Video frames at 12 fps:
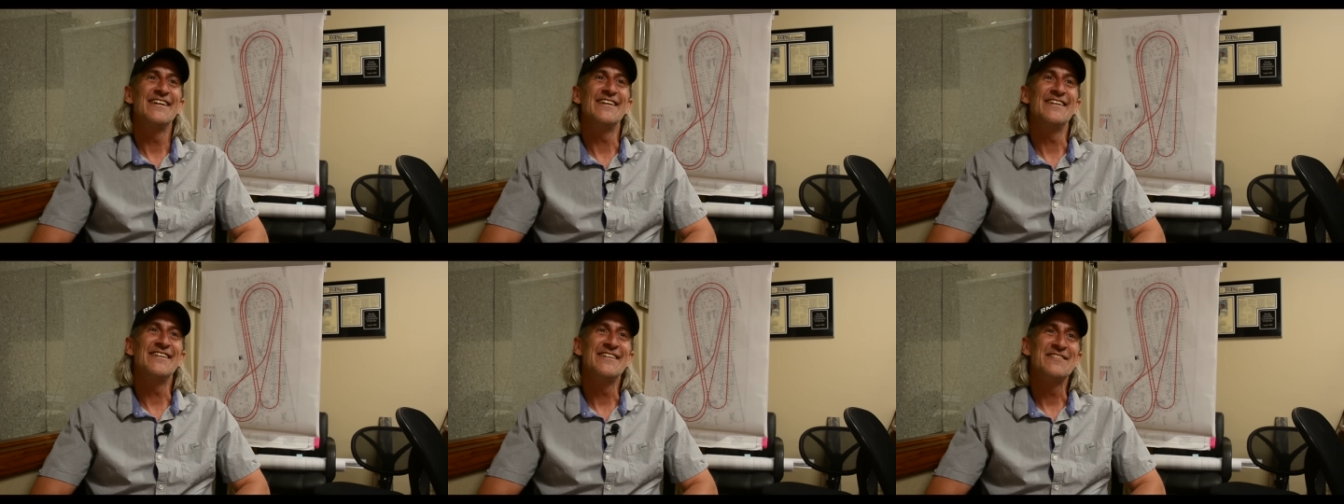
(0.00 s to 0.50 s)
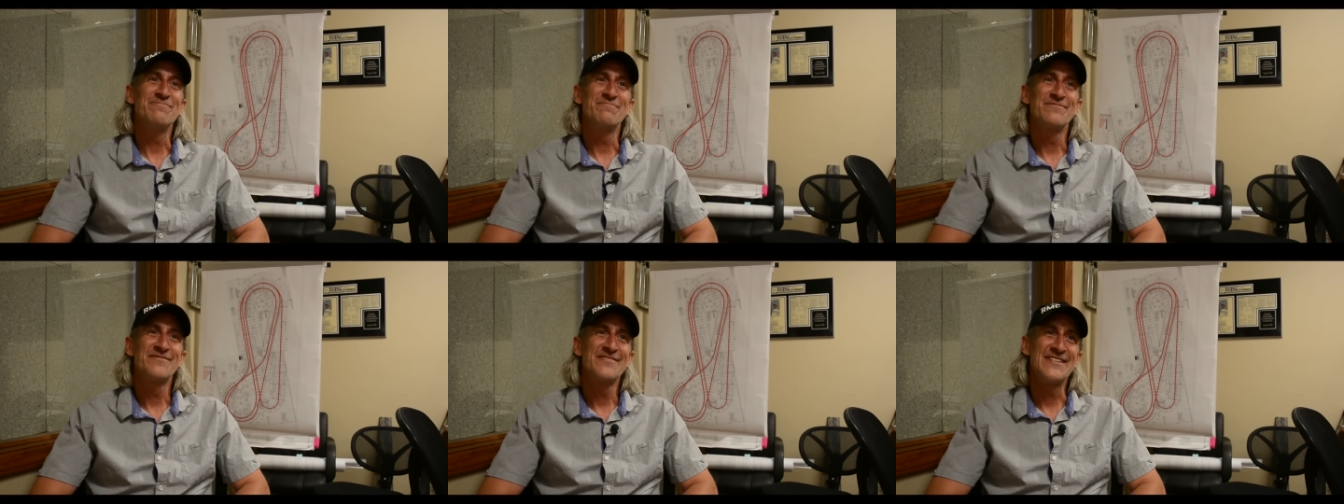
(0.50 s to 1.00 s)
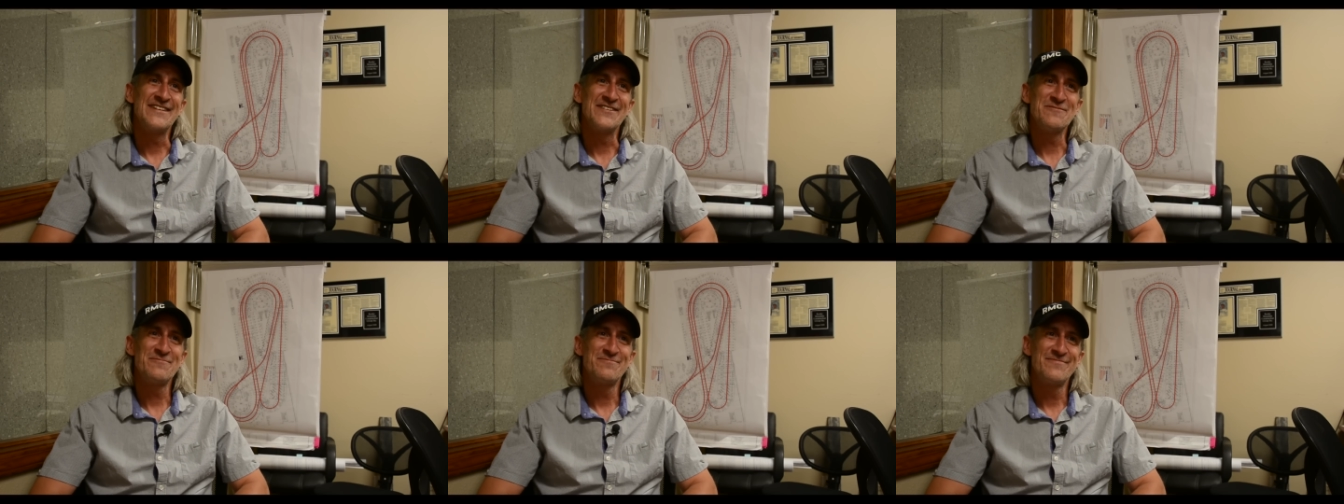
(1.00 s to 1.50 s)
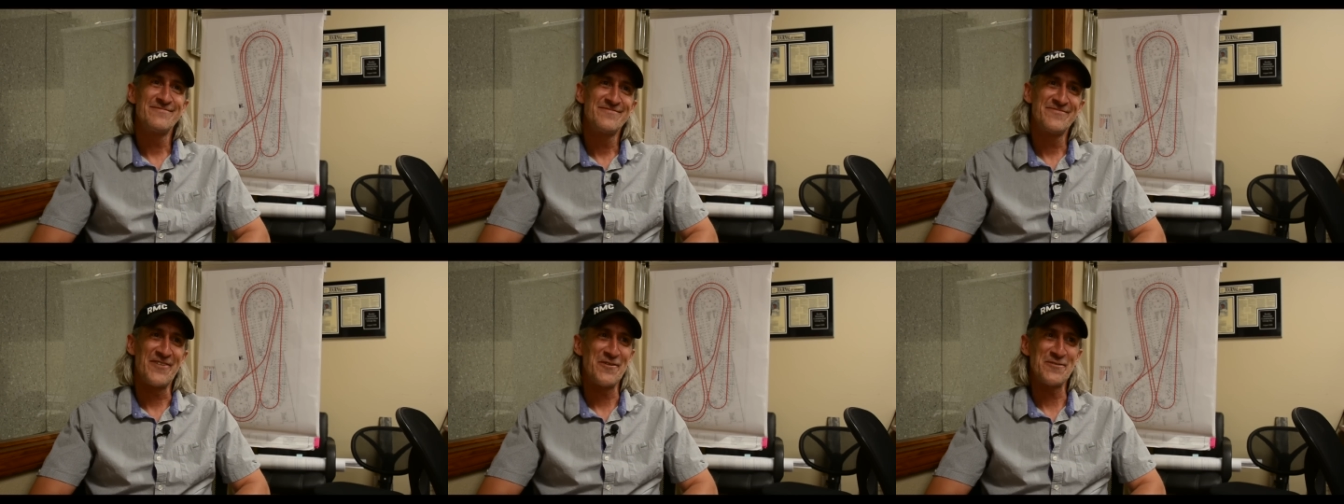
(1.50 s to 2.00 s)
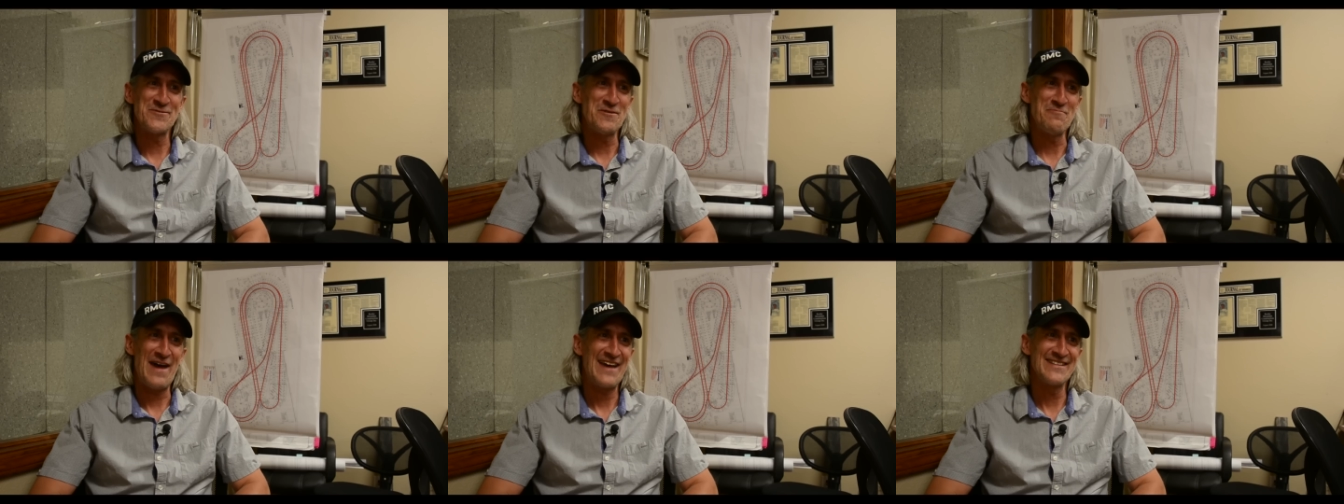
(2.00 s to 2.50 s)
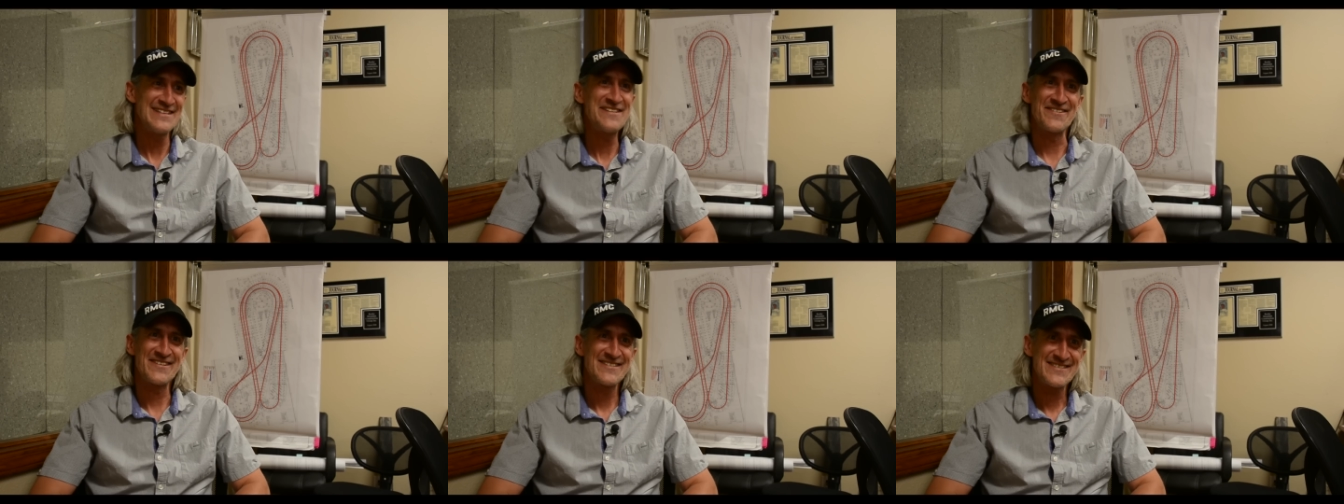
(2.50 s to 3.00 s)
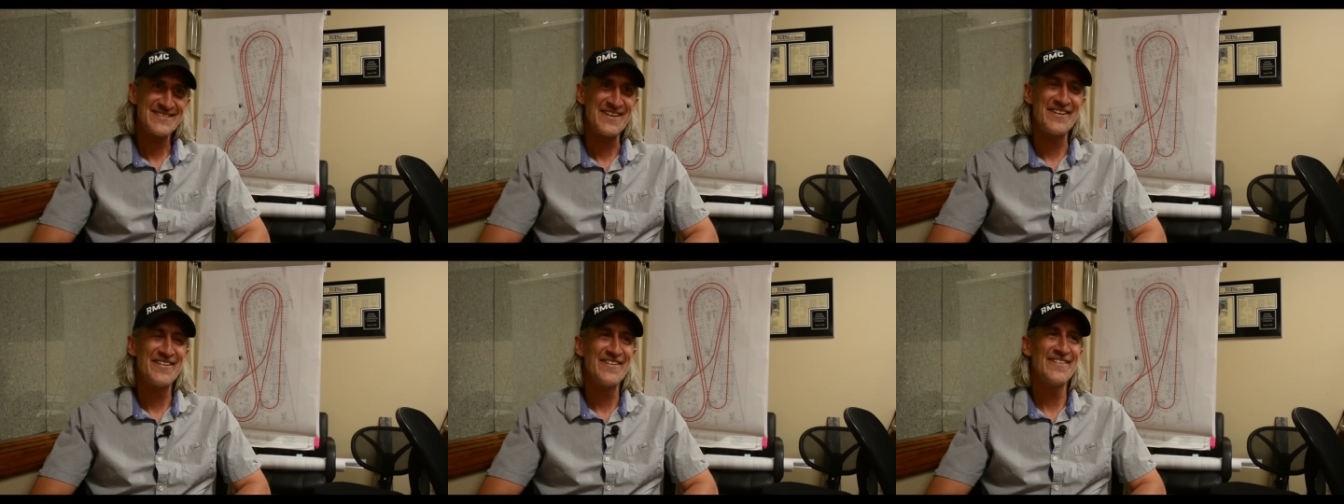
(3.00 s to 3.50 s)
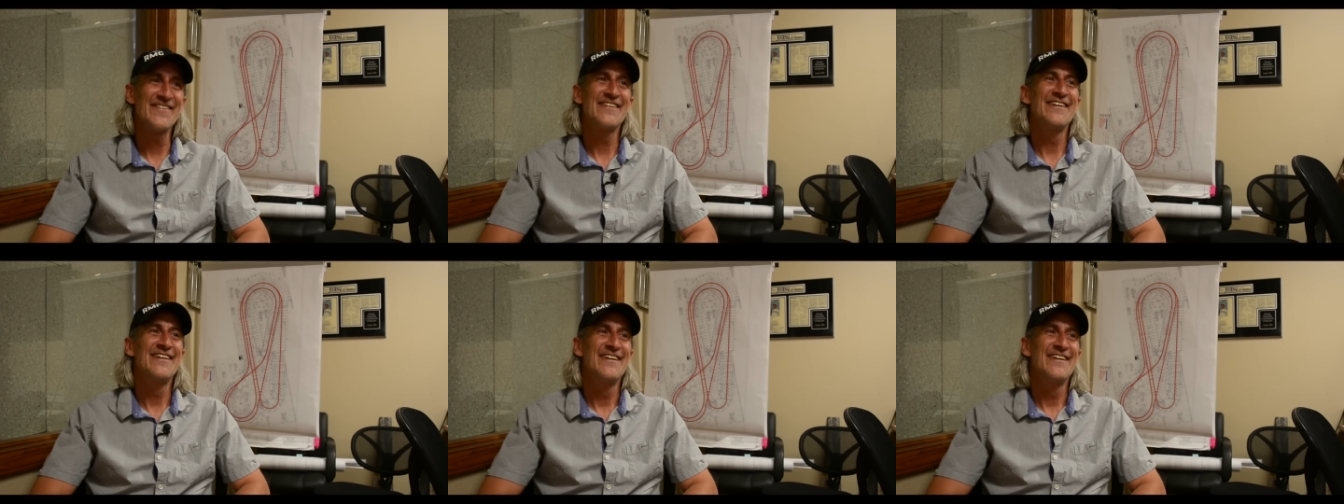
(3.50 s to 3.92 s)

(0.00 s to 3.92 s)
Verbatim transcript: Um, you know, follow a bad leader. So.